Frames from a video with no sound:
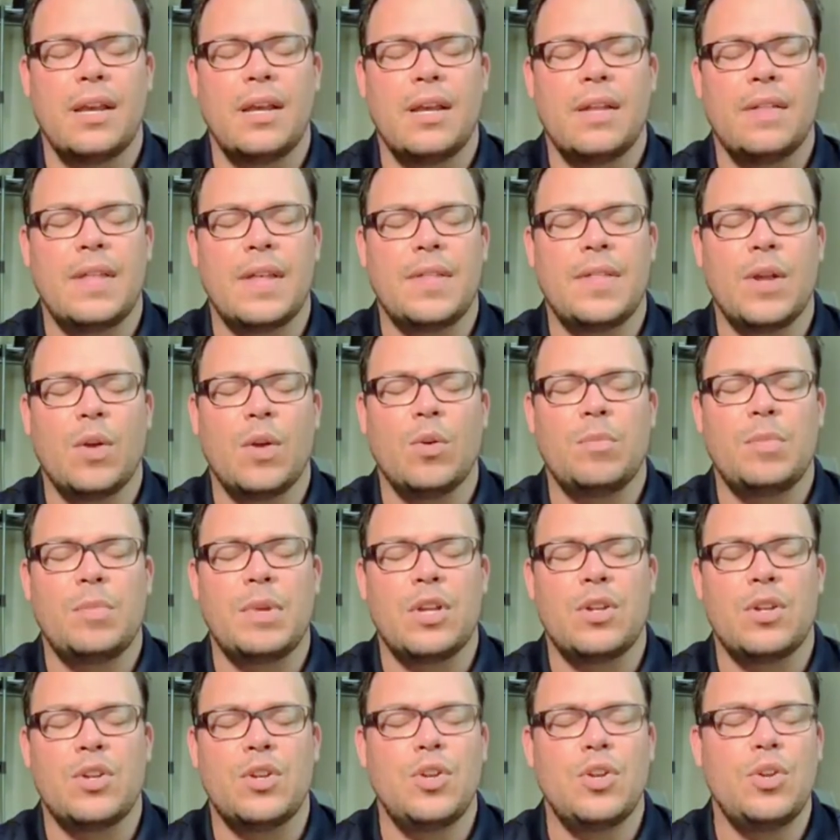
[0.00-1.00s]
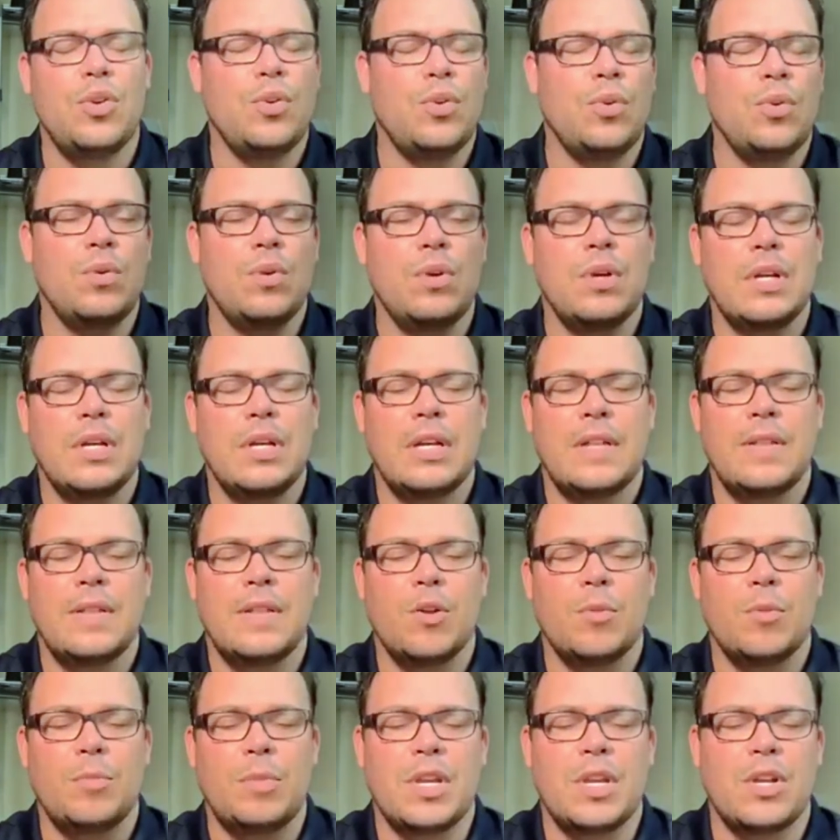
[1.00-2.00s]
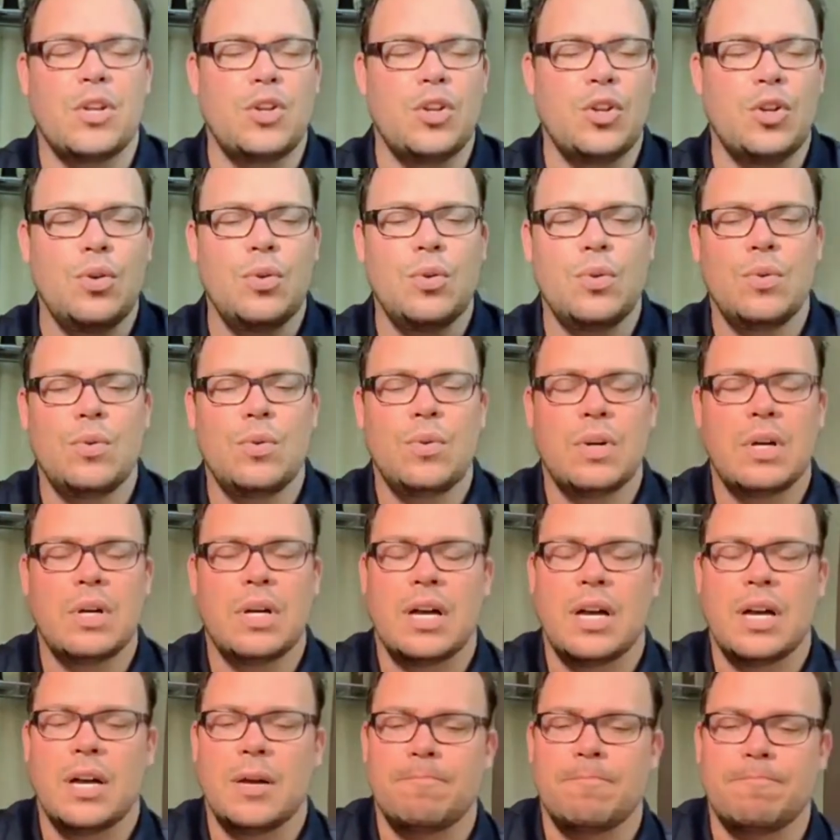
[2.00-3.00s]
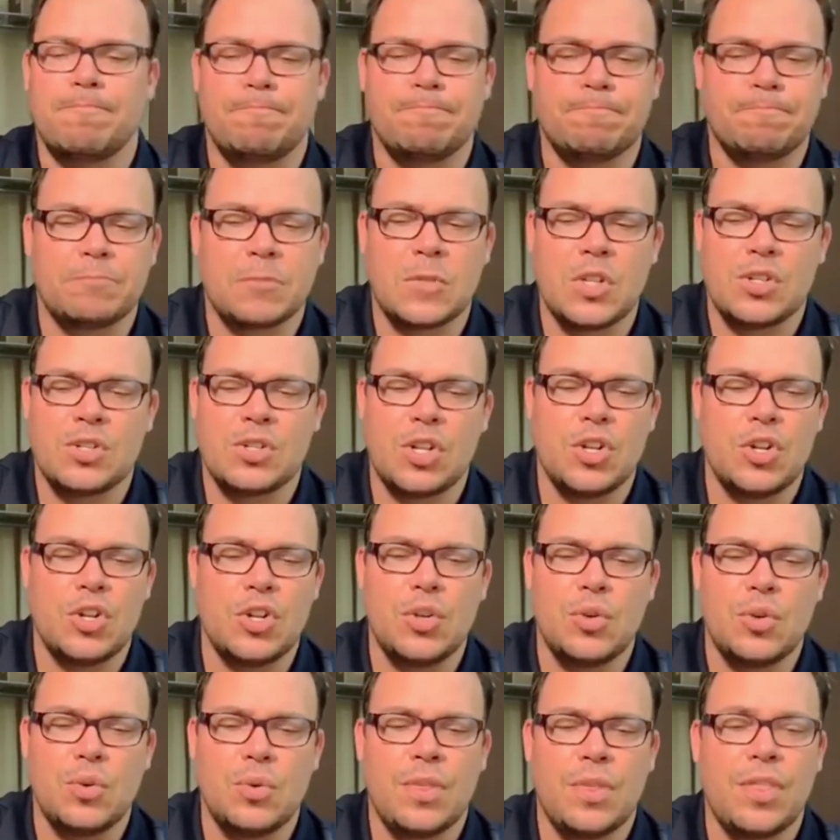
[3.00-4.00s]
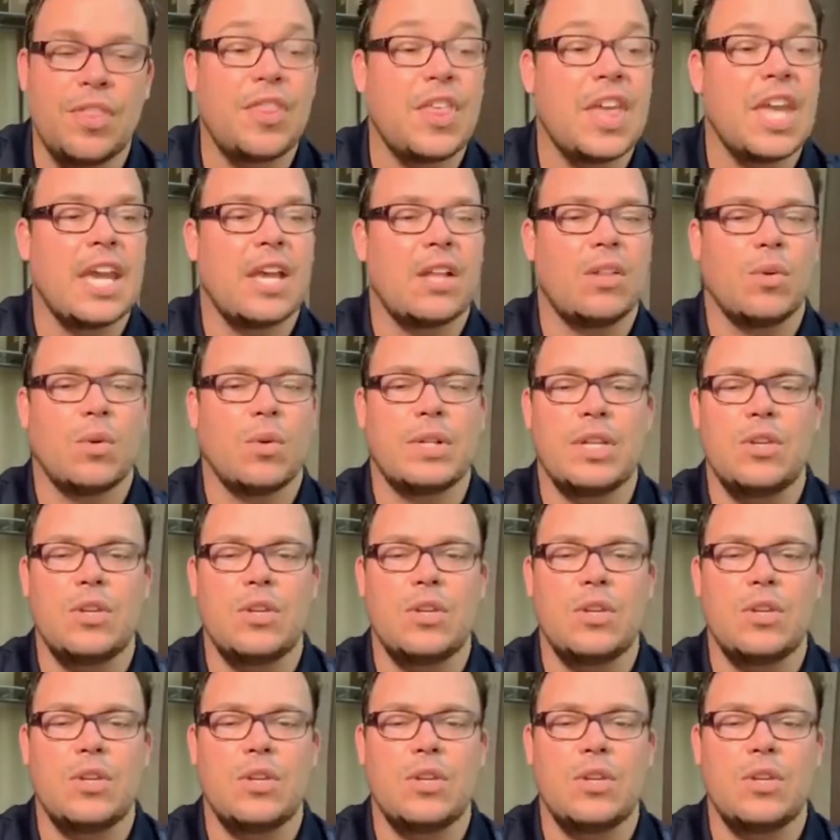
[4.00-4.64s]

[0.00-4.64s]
that there would be a new, there would be a new, um, just a new thing, Lord.